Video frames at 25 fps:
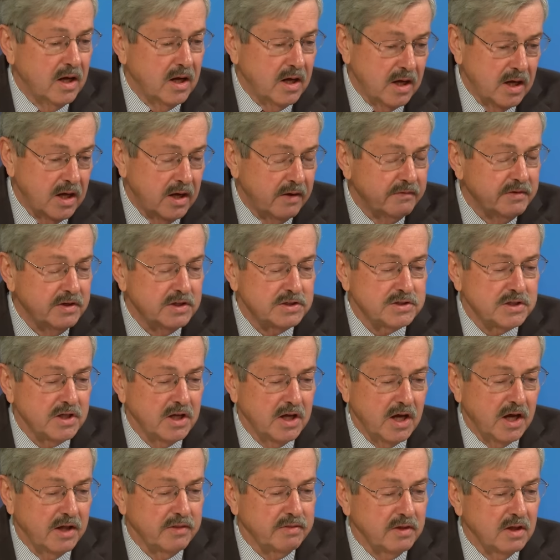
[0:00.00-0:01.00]
I,
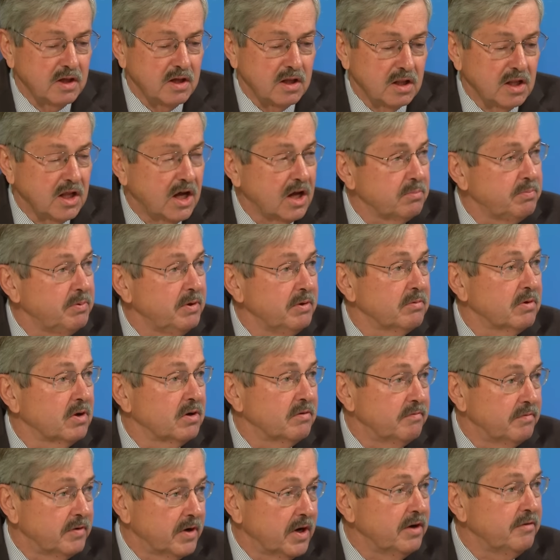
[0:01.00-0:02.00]
obviously, I think a lot of people
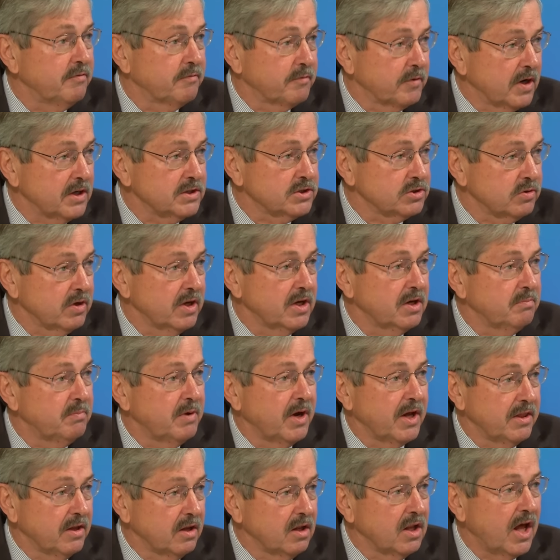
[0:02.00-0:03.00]
are very frustrated
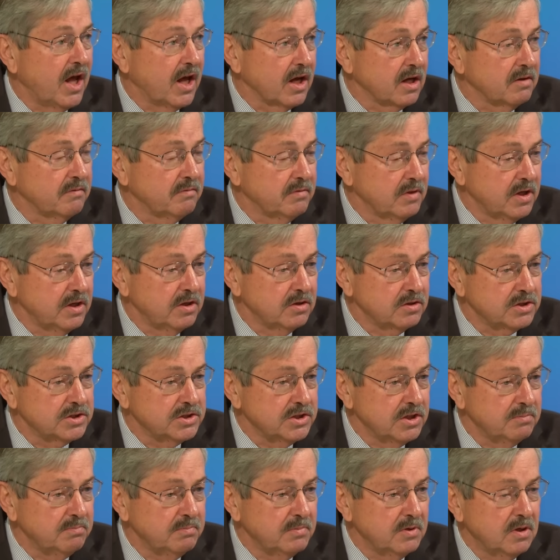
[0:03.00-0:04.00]
by the lack of
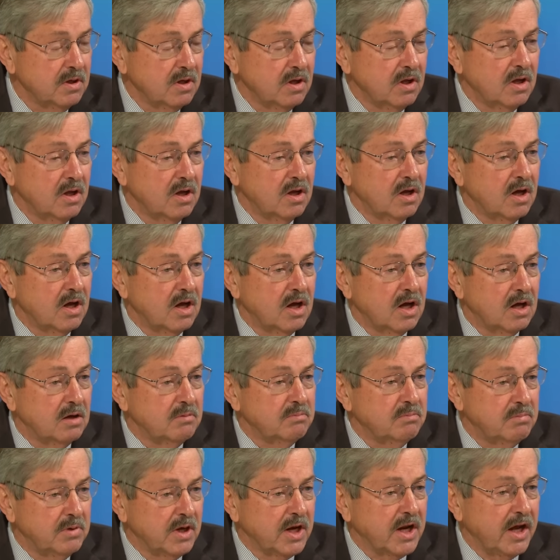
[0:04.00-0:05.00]
leadership,
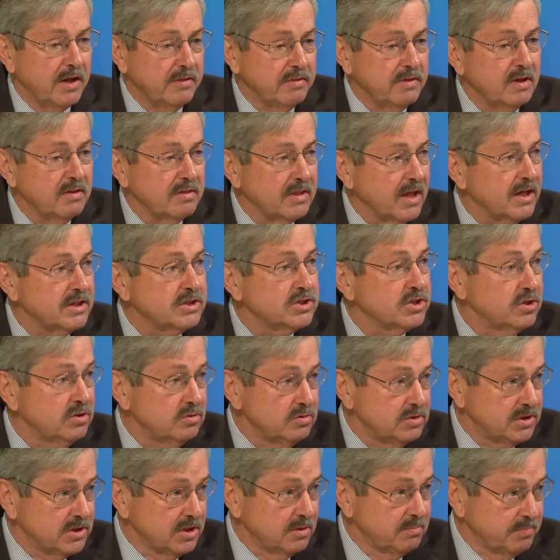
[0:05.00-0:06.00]
uh, but I think that's
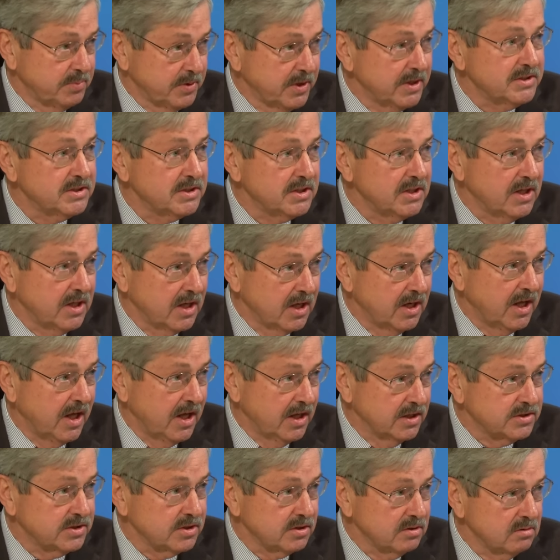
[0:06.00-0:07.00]
too simplistic an
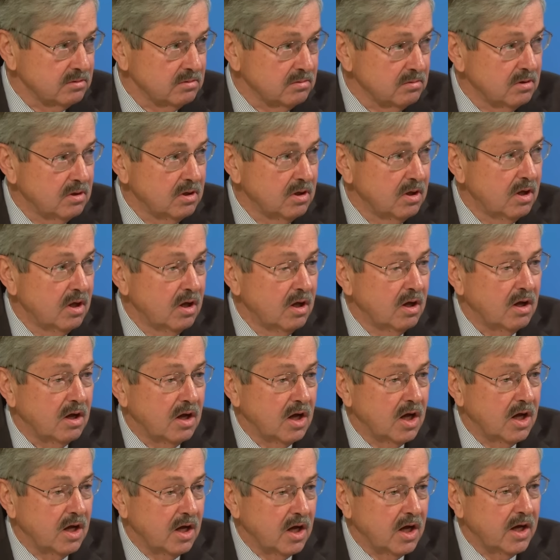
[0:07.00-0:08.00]
answer.
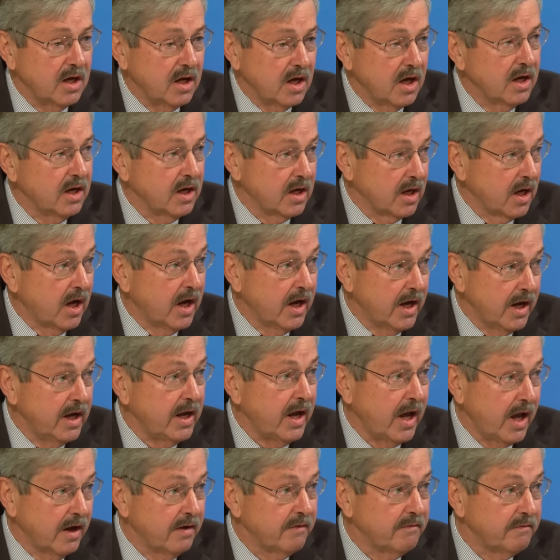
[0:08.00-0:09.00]
I, I, I
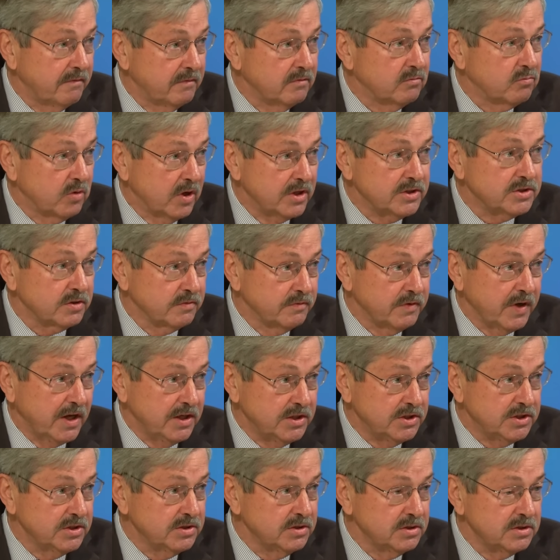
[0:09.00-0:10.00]
have
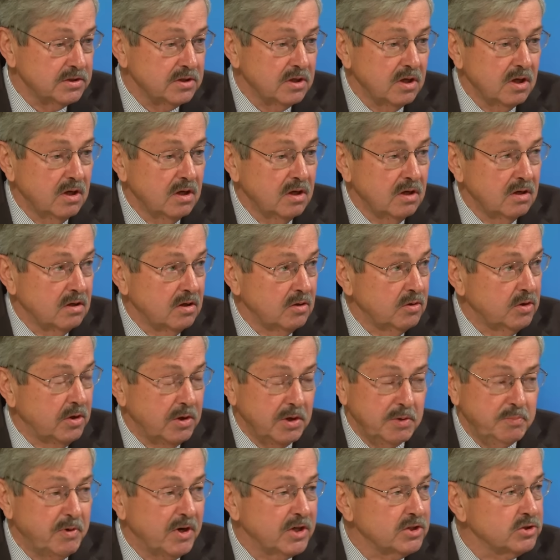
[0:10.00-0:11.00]
reservations
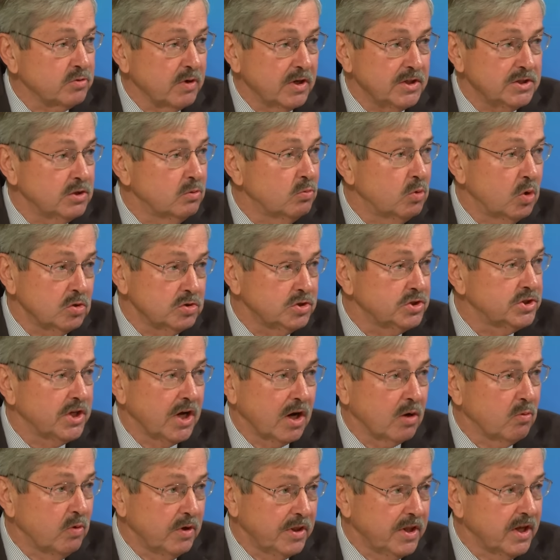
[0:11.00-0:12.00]
the administration won't
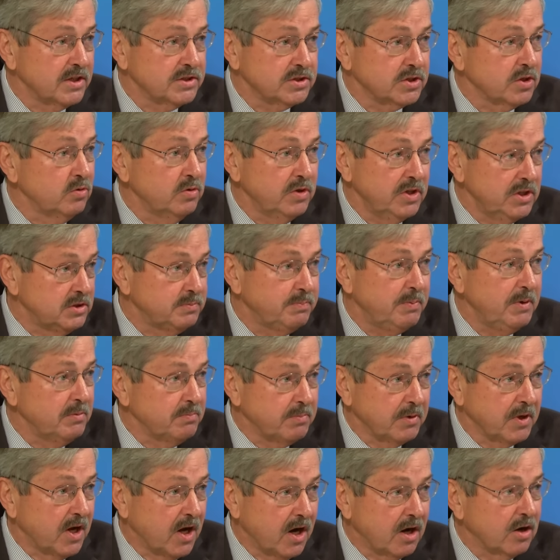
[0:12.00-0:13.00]
share with us who these
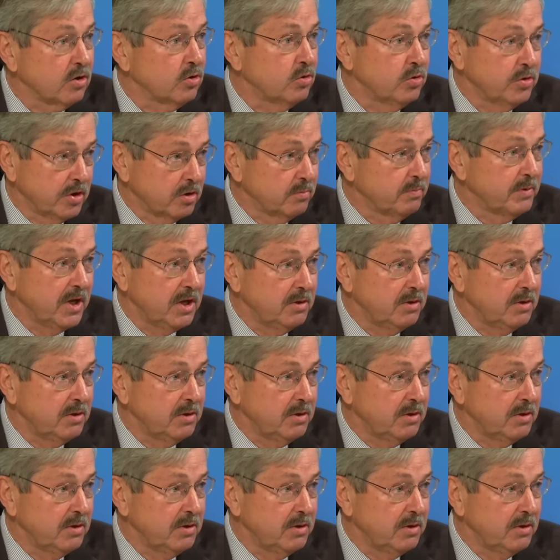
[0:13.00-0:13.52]
people are or who they're